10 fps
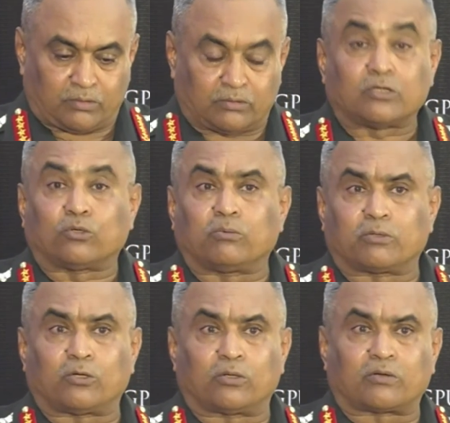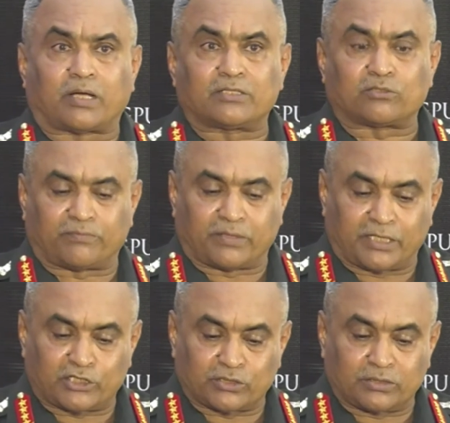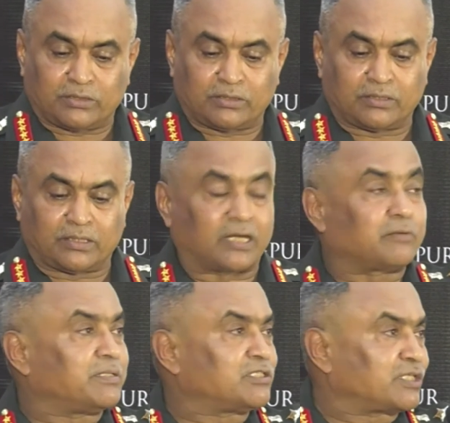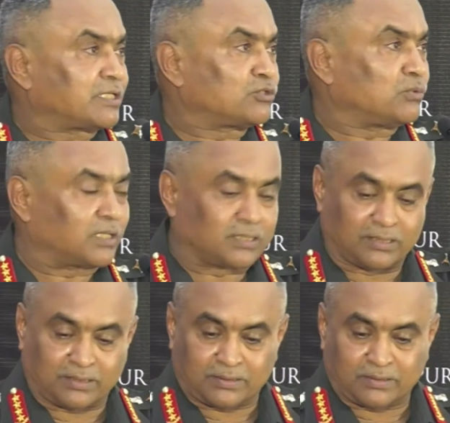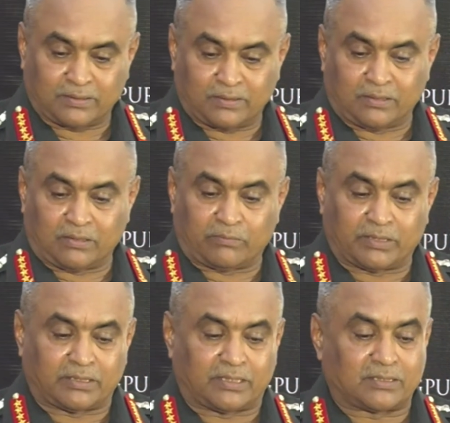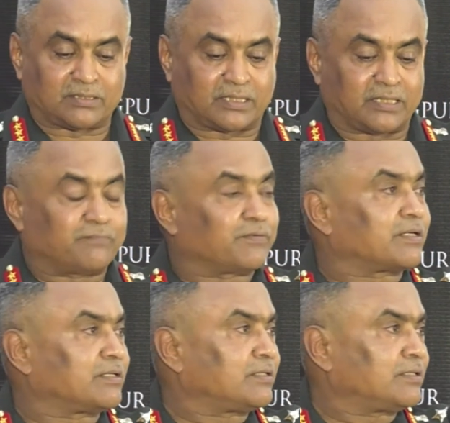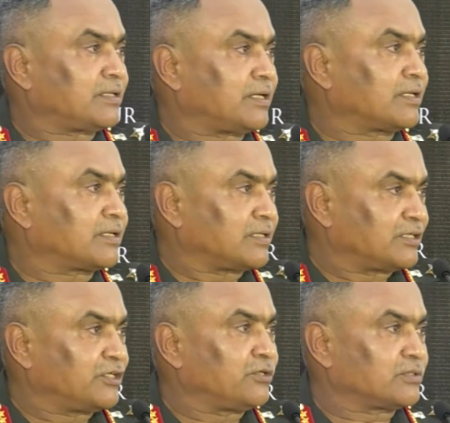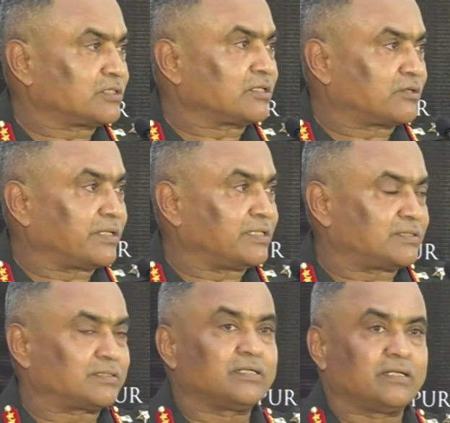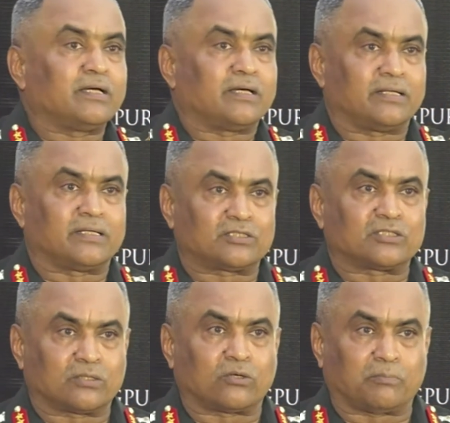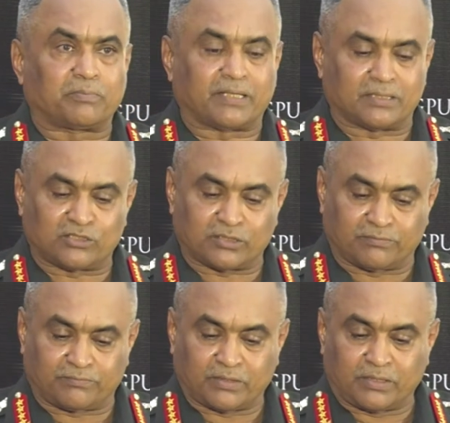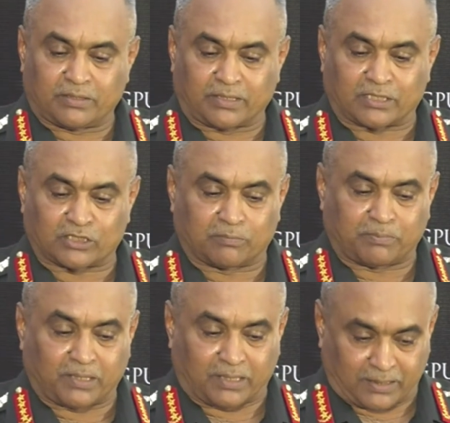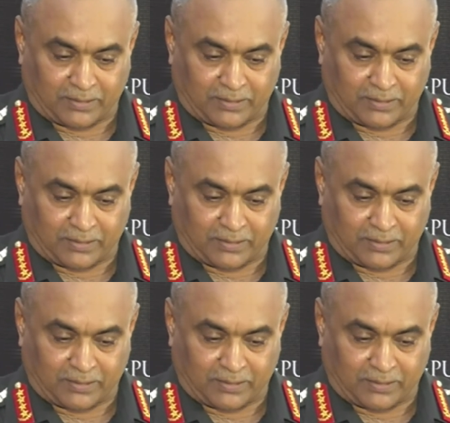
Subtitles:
The overall rise of a nation can be said to occur when there is a significant and continuous increase in its comprehensive national power.